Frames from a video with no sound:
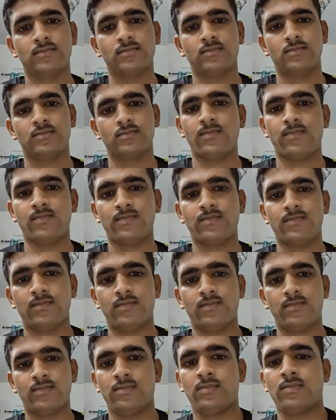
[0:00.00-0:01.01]

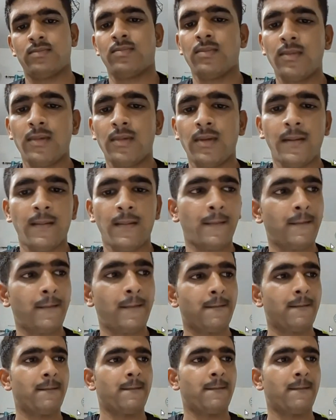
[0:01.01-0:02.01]

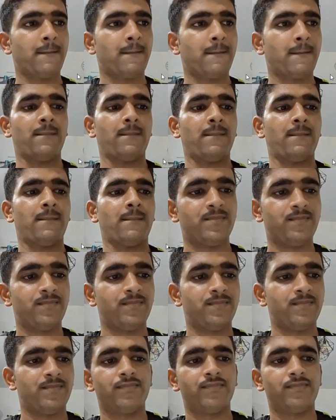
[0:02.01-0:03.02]

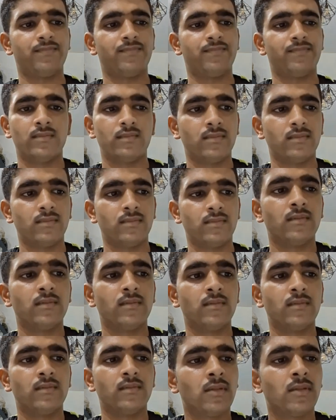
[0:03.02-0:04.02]

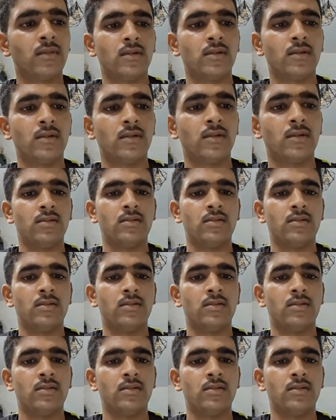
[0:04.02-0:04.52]
[no speech]